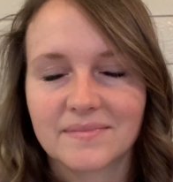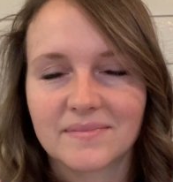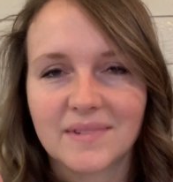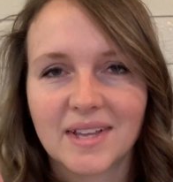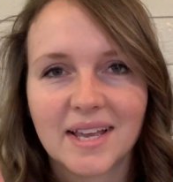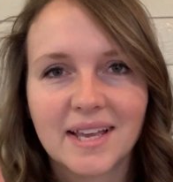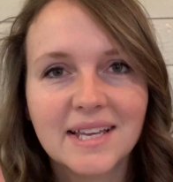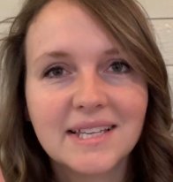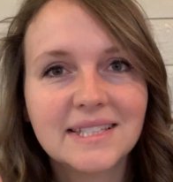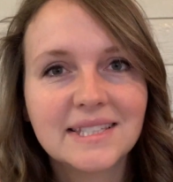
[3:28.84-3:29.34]

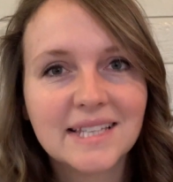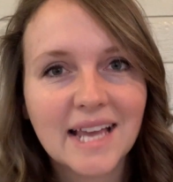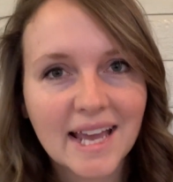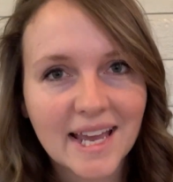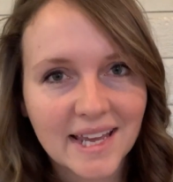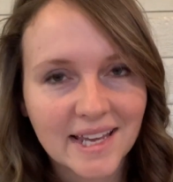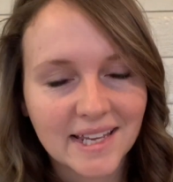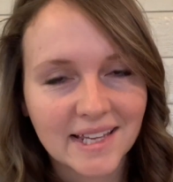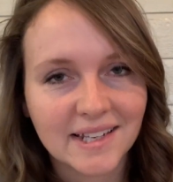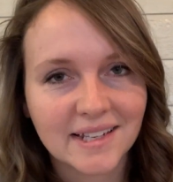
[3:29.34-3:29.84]
He's
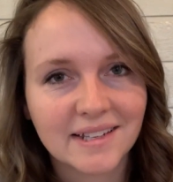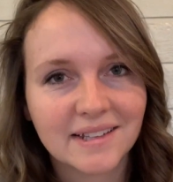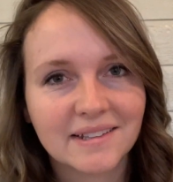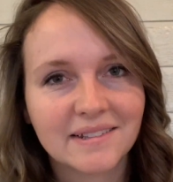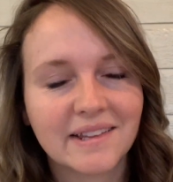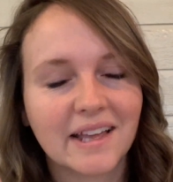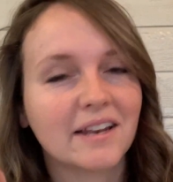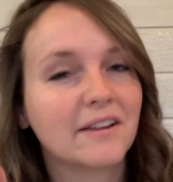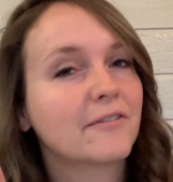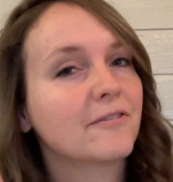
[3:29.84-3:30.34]
saying
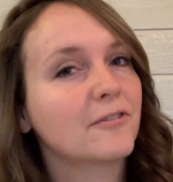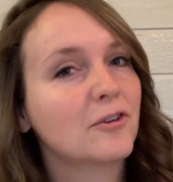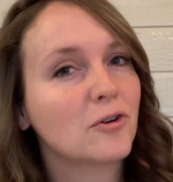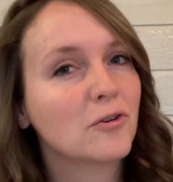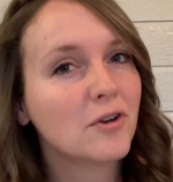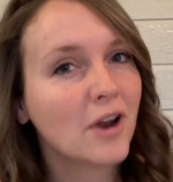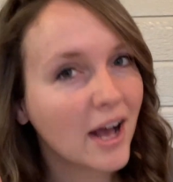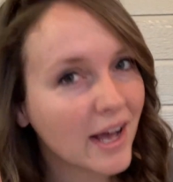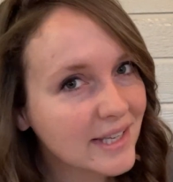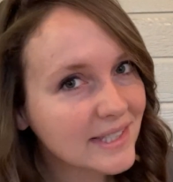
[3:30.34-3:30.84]
that if you're
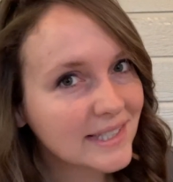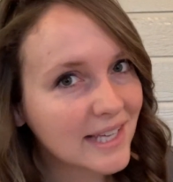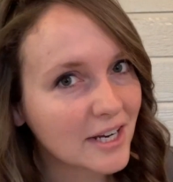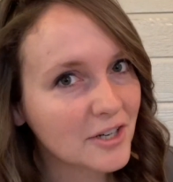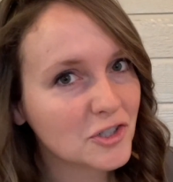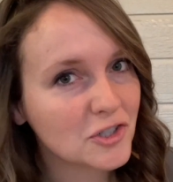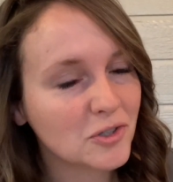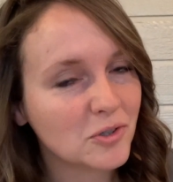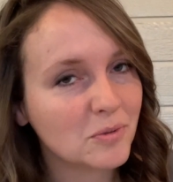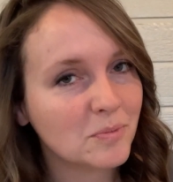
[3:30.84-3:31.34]
not
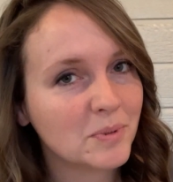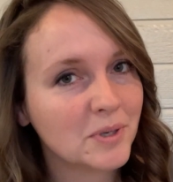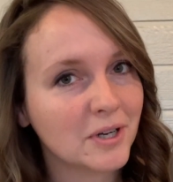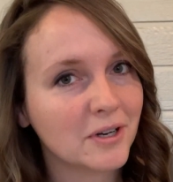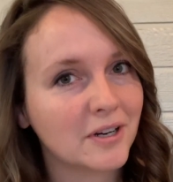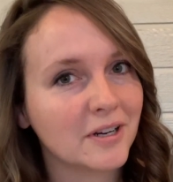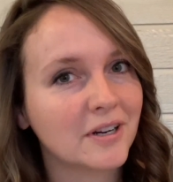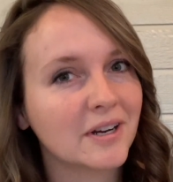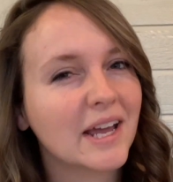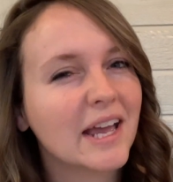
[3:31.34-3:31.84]
sexual
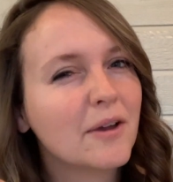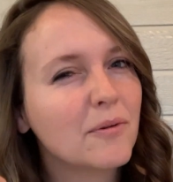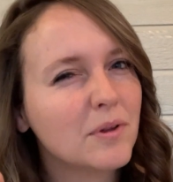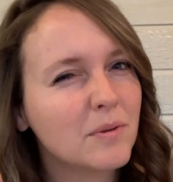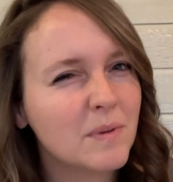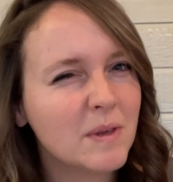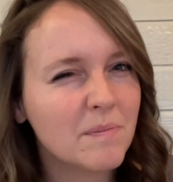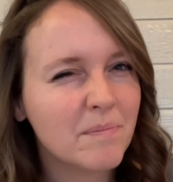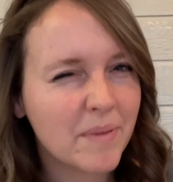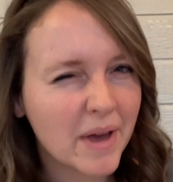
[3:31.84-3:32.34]
pure, it would
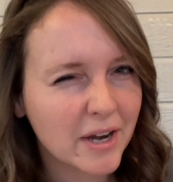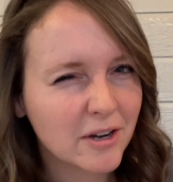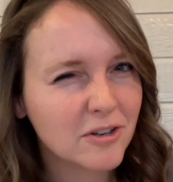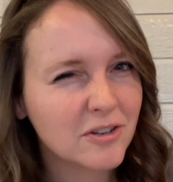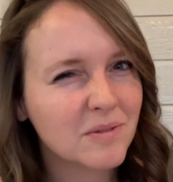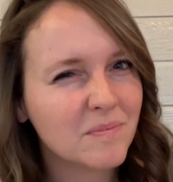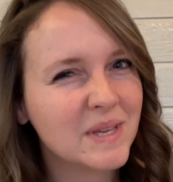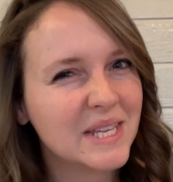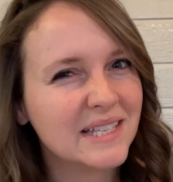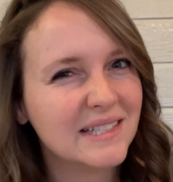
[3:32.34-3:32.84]
be better
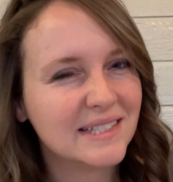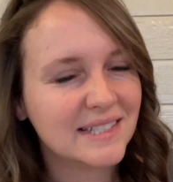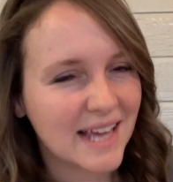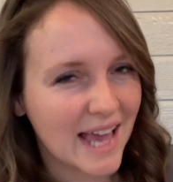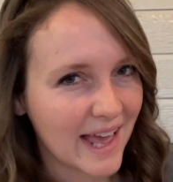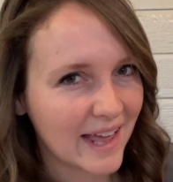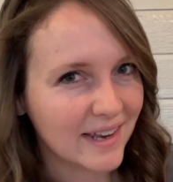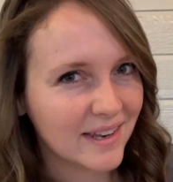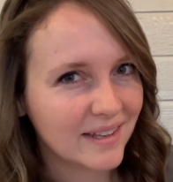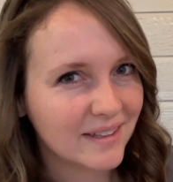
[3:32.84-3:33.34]
to be
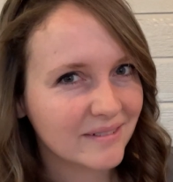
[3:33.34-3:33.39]
dead.